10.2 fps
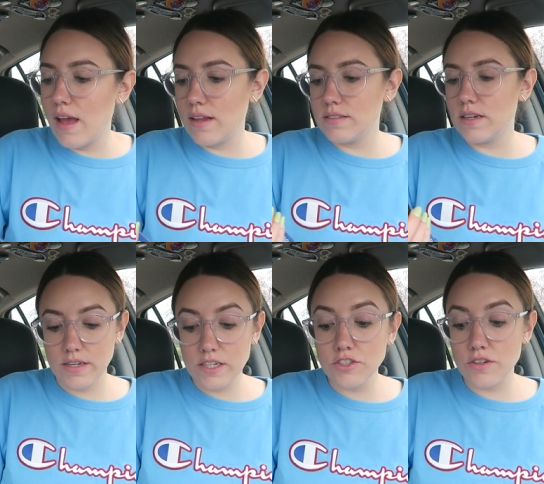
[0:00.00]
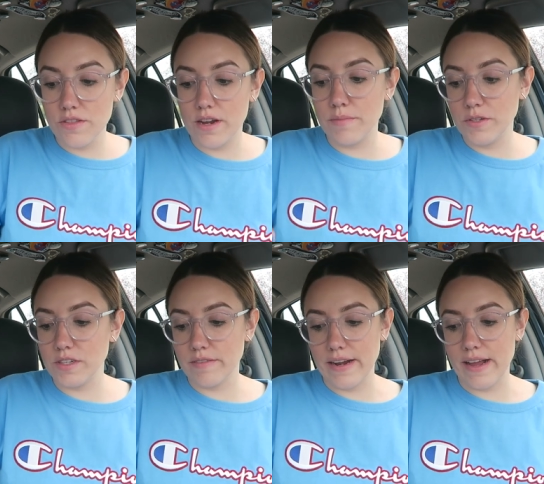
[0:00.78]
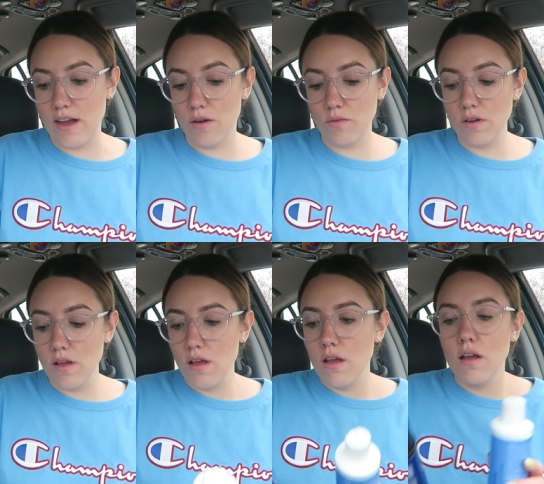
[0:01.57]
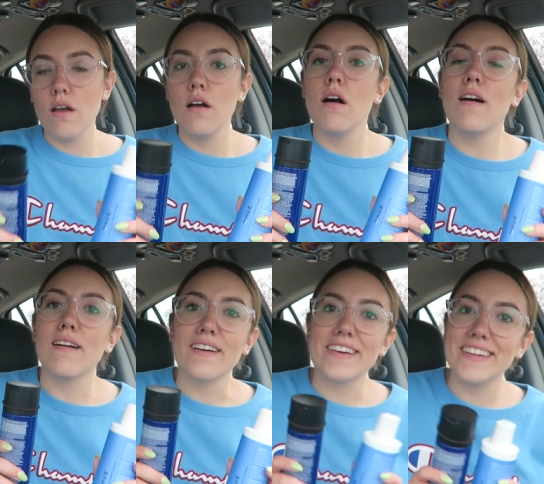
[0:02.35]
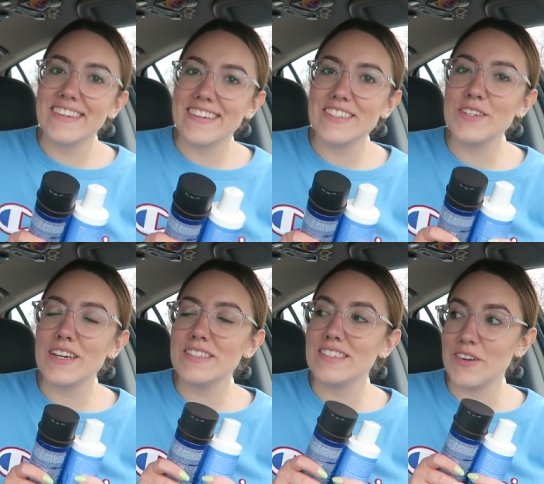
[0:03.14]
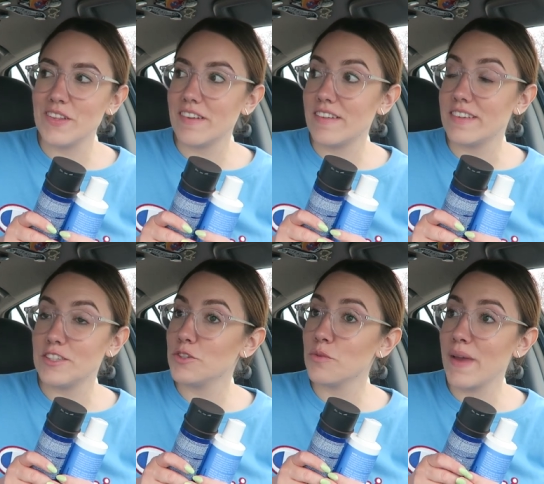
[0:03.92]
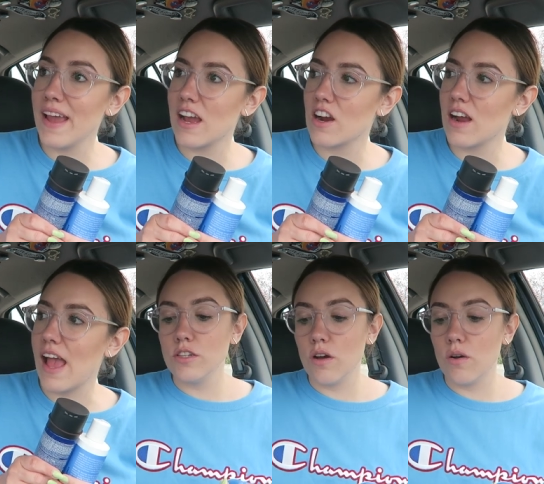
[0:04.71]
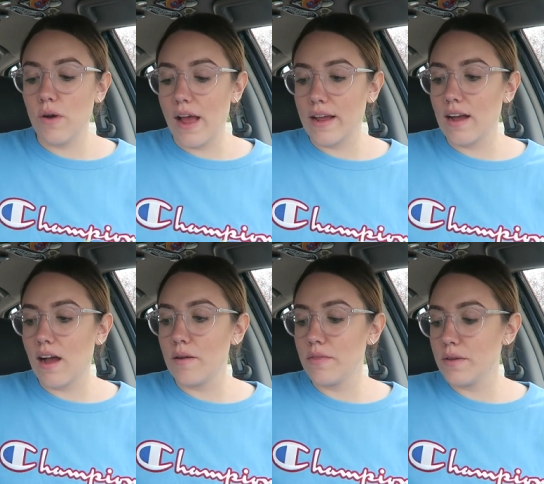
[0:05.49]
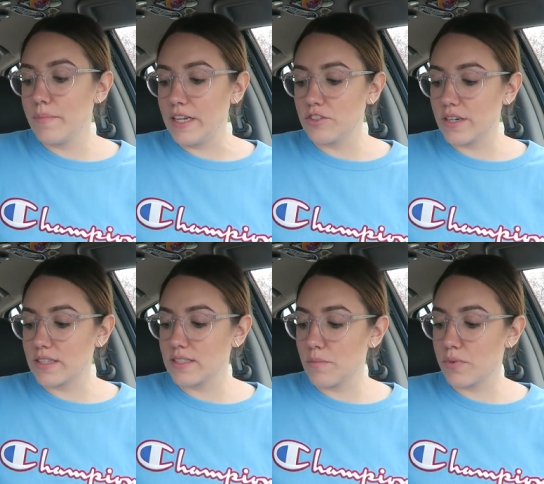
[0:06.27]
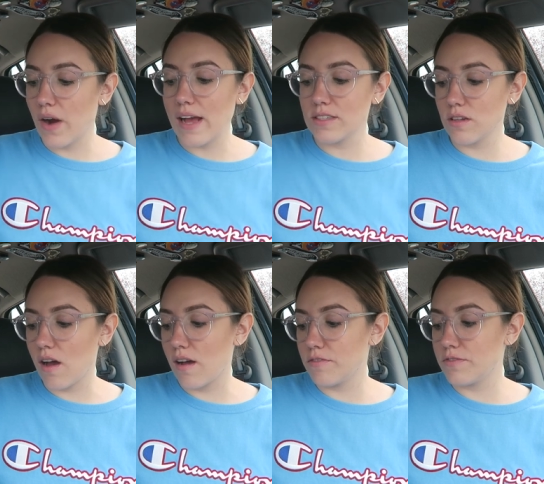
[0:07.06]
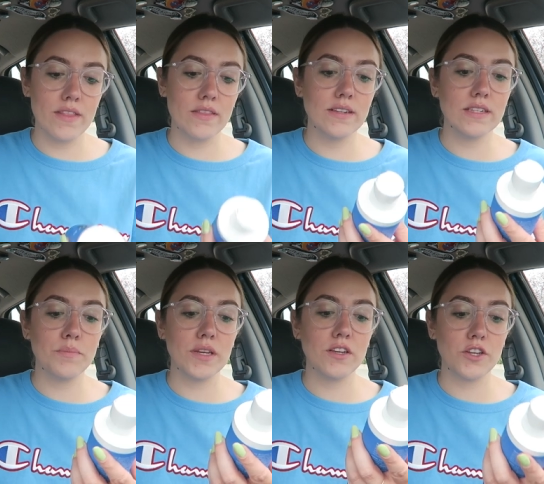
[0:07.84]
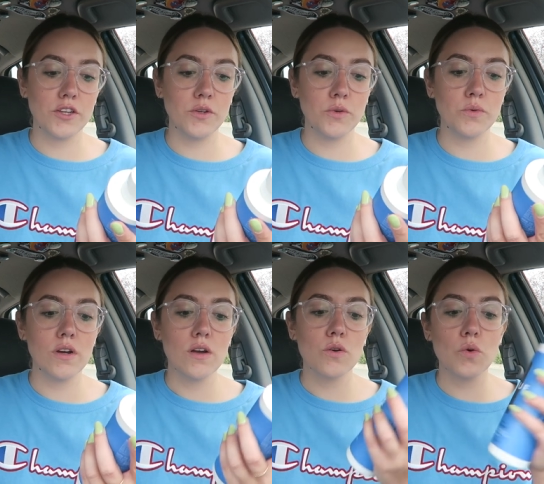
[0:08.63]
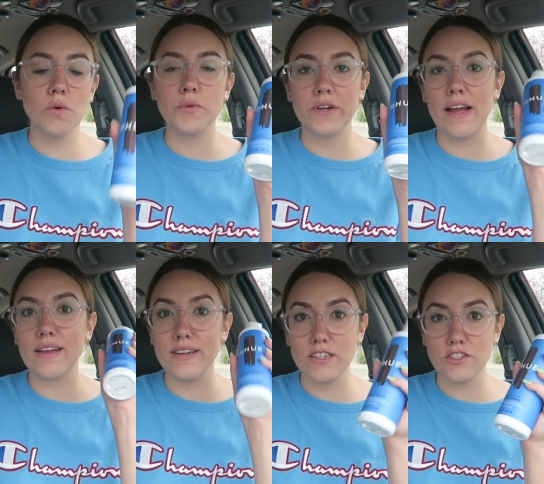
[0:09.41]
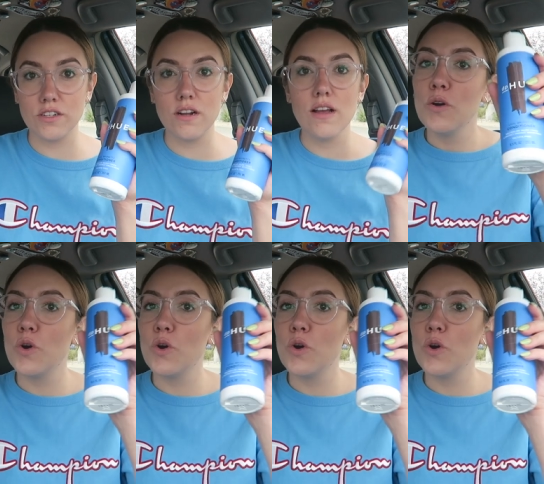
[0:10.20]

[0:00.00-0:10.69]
and conditioner that I'm using right now are, because you guys know that I have issues with my hair, so I got the Matrix Brass Off and then the DP Hue Cool Brunette Conditioner.